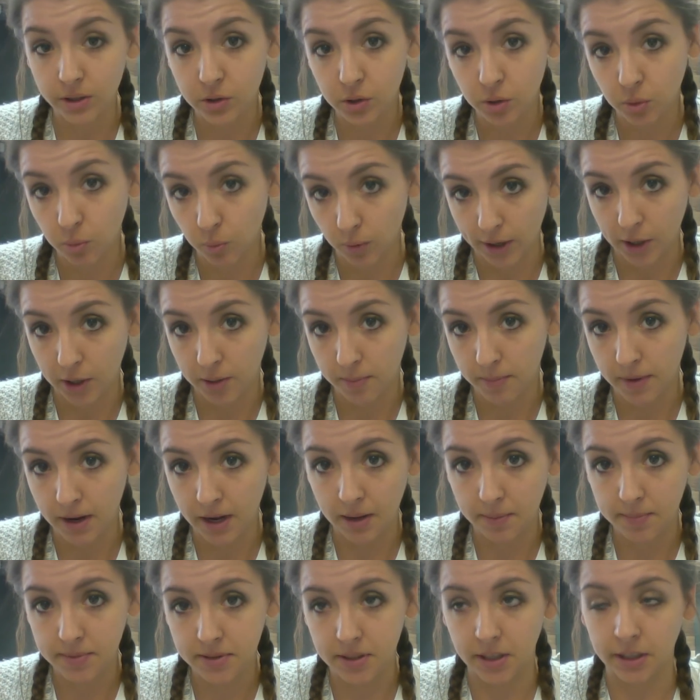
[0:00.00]
wear to
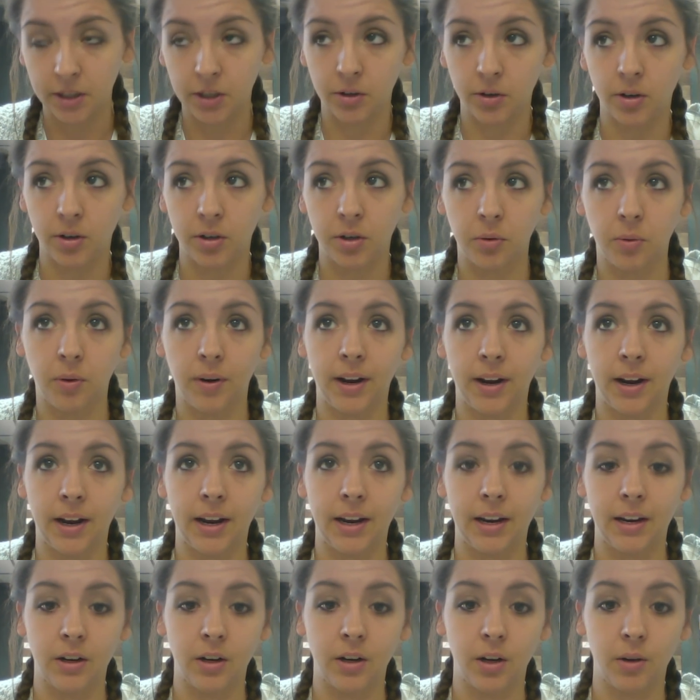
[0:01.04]
MEPS, like, you're on your way
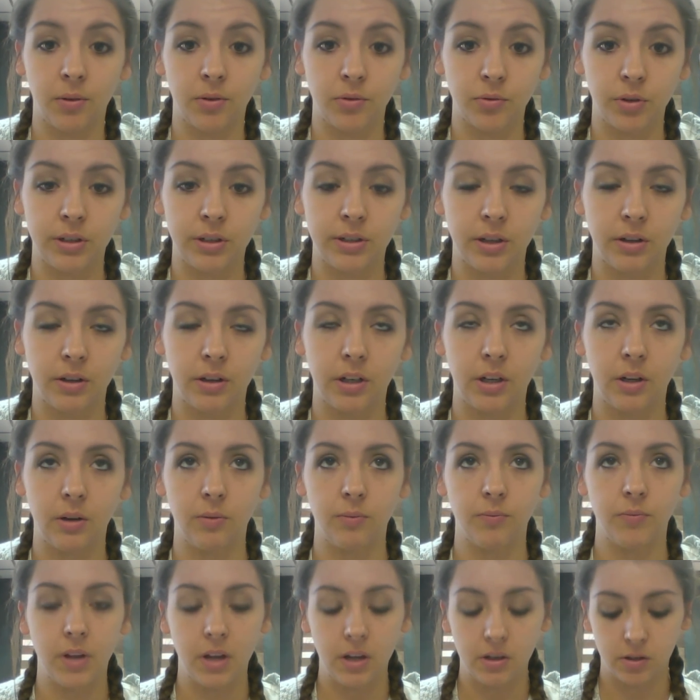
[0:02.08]
and no one's really telling you.
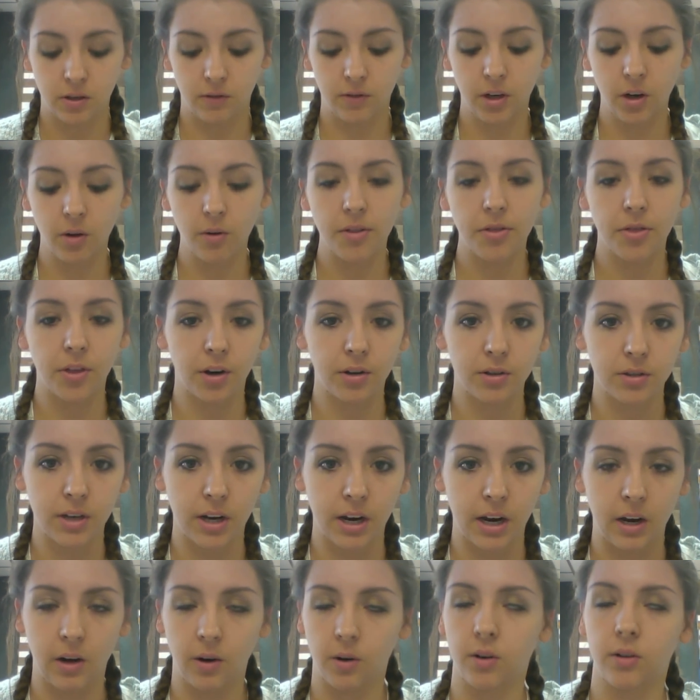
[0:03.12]
So if you go on Thursday,
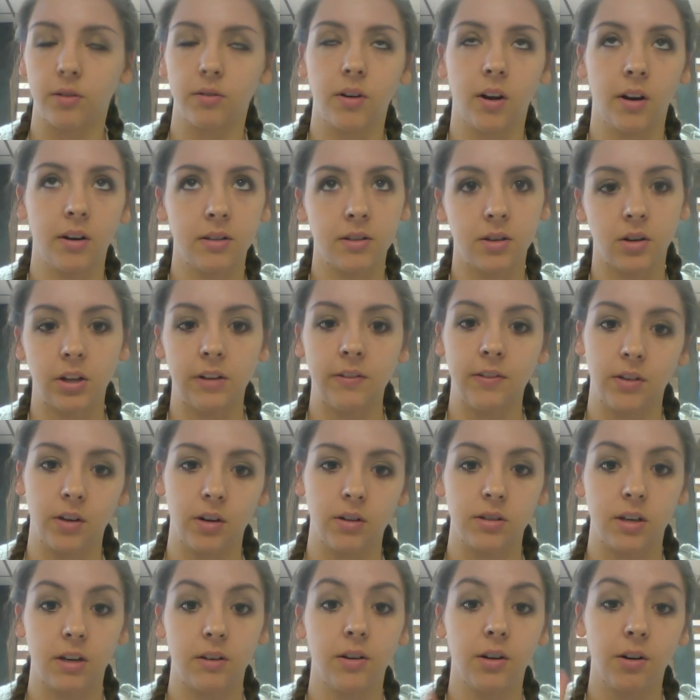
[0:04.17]
or not necessarily even
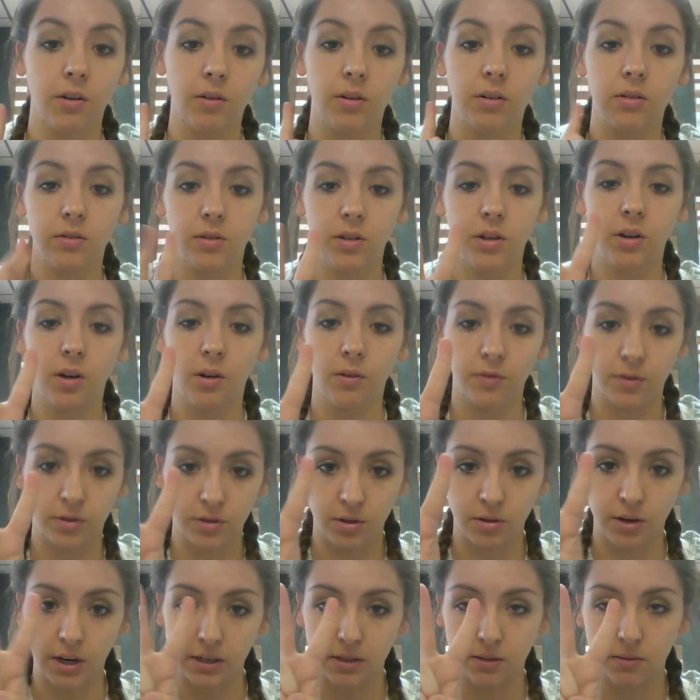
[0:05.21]
Thursday, you go for 2
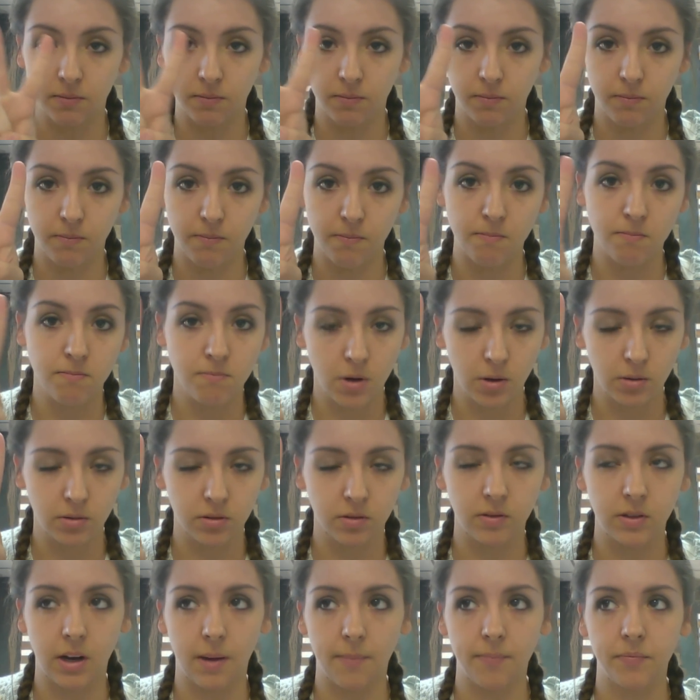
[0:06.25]
days most of the
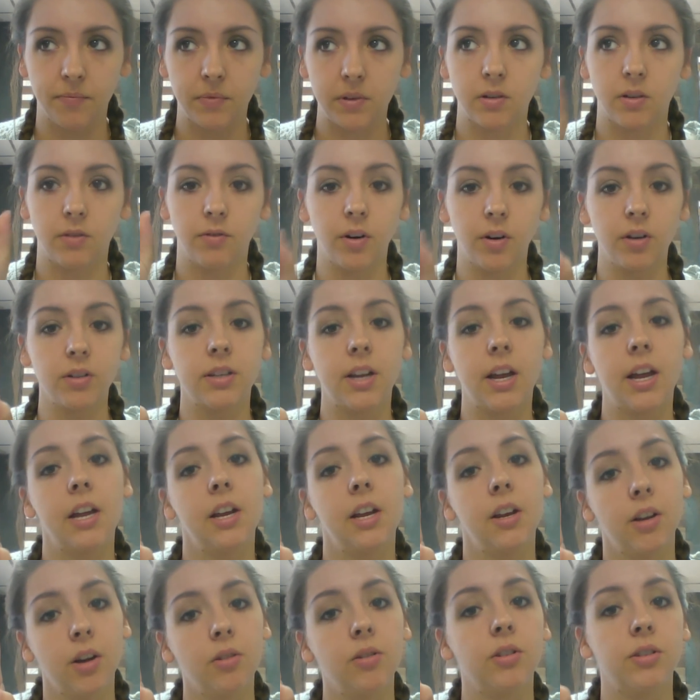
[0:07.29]
time. So the first day you
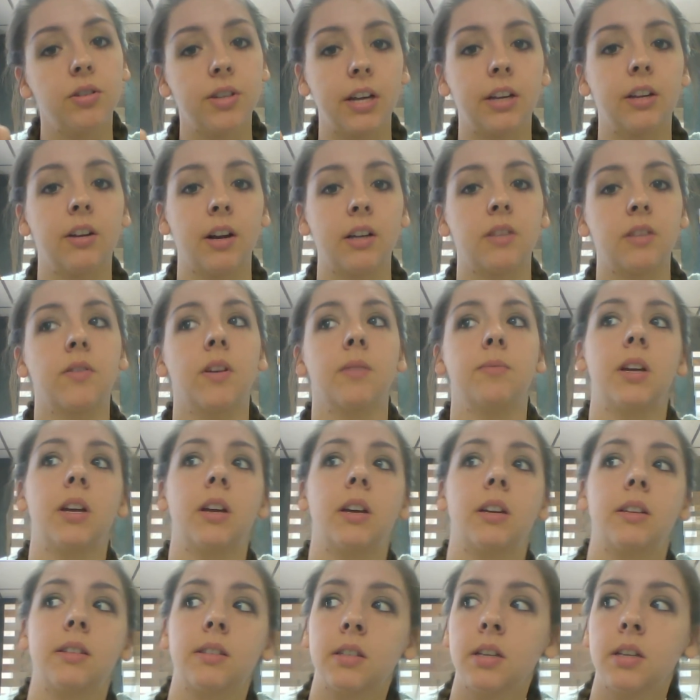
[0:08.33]
go and you take your ASVAB test,